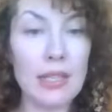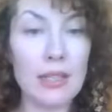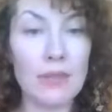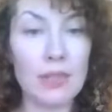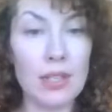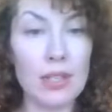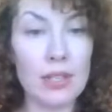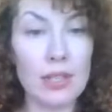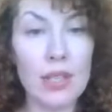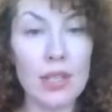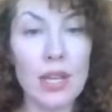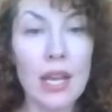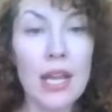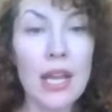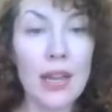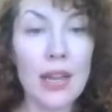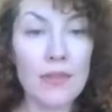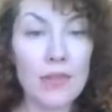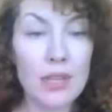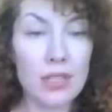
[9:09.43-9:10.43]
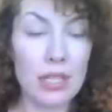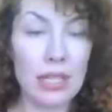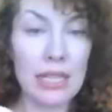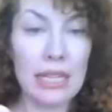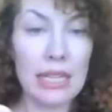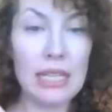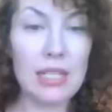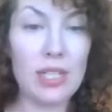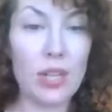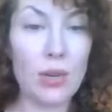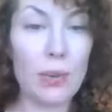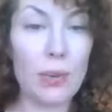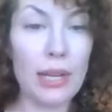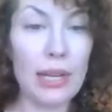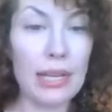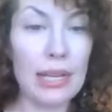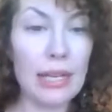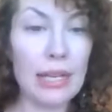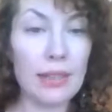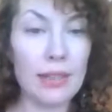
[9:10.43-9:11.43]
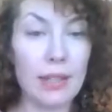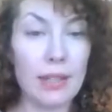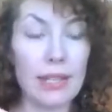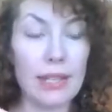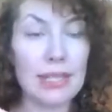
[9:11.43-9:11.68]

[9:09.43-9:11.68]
if there's an easier way to get there.